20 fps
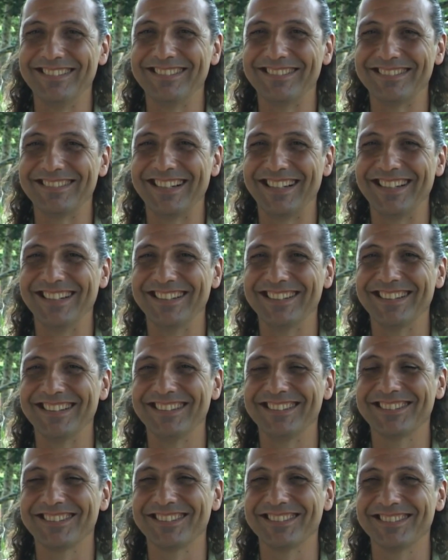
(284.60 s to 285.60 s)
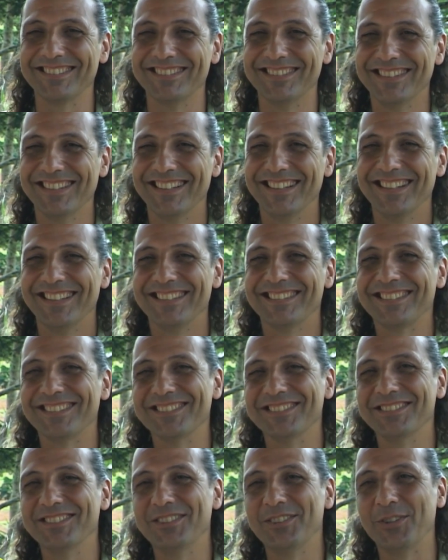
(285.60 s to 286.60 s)
Right, and
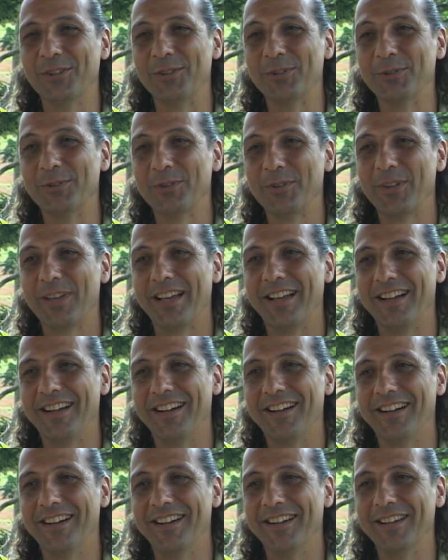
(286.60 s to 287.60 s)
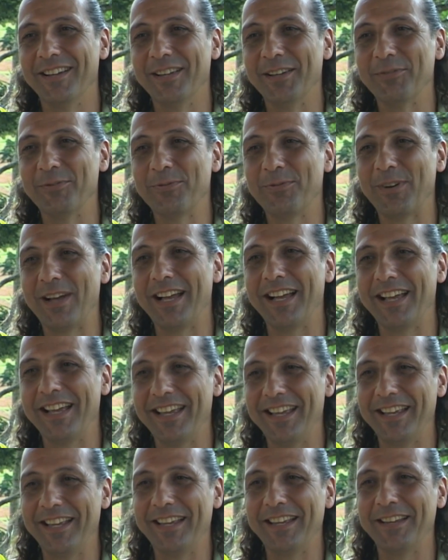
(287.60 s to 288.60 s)
so you know, if
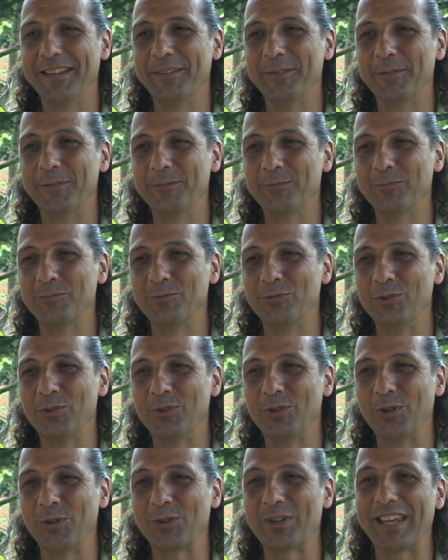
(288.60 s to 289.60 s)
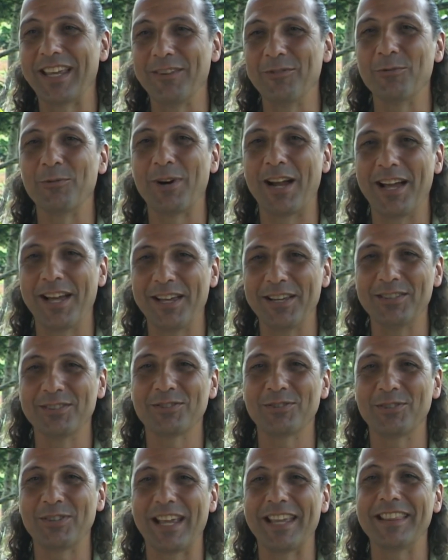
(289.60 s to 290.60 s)
I, you know, can
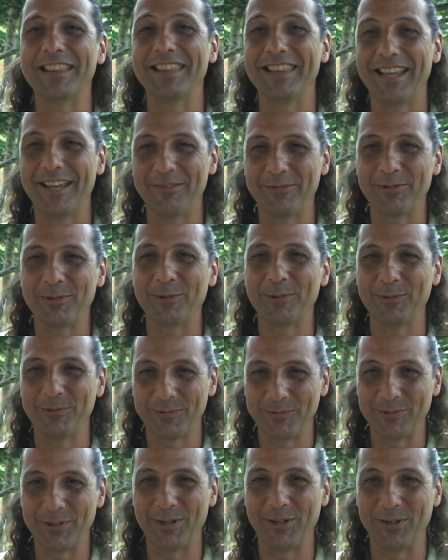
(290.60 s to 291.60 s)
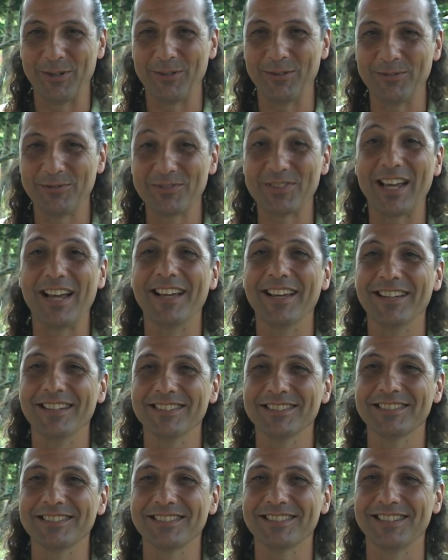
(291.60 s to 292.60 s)
rise to that level of
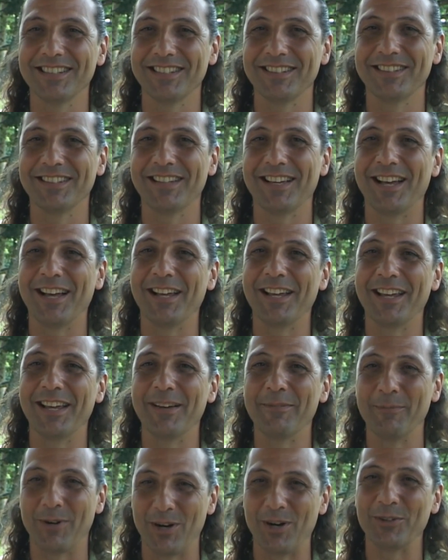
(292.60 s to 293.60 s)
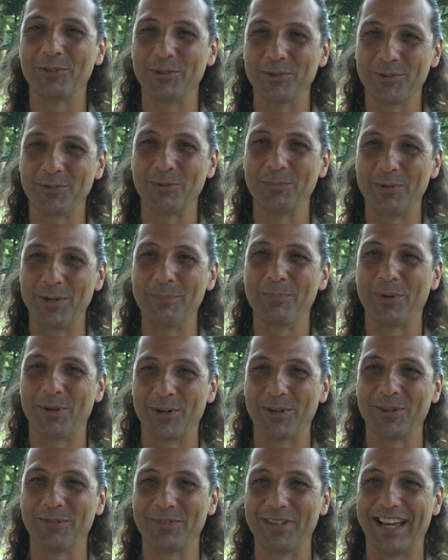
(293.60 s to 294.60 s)
science, then I am honored to be
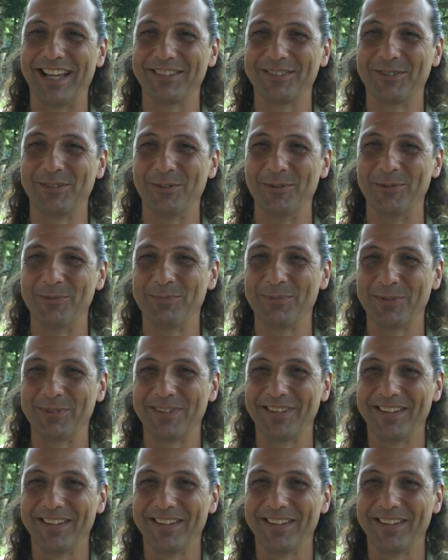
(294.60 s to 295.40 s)
part of that group.